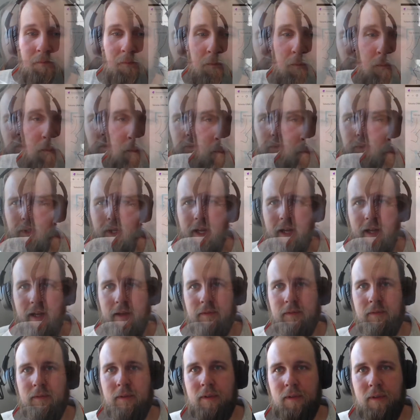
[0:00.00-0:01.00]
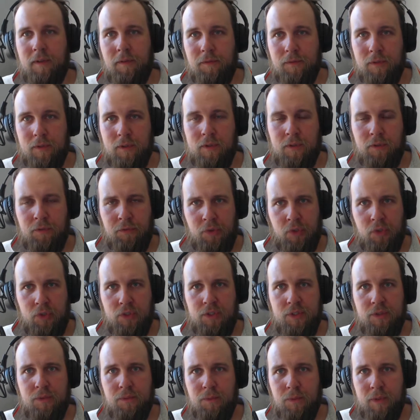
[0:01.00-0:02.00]
What we have in front of
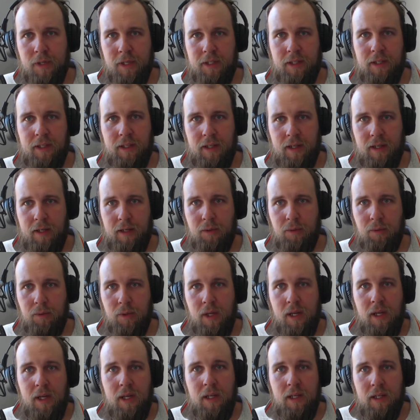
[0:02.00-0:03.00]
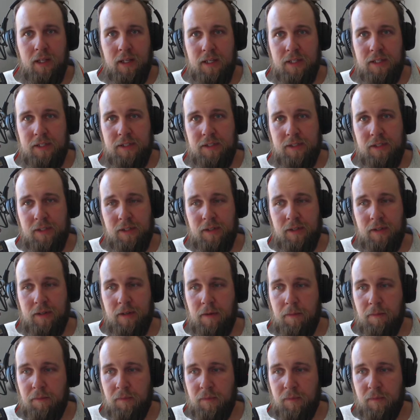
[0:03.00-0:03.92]
us right now is a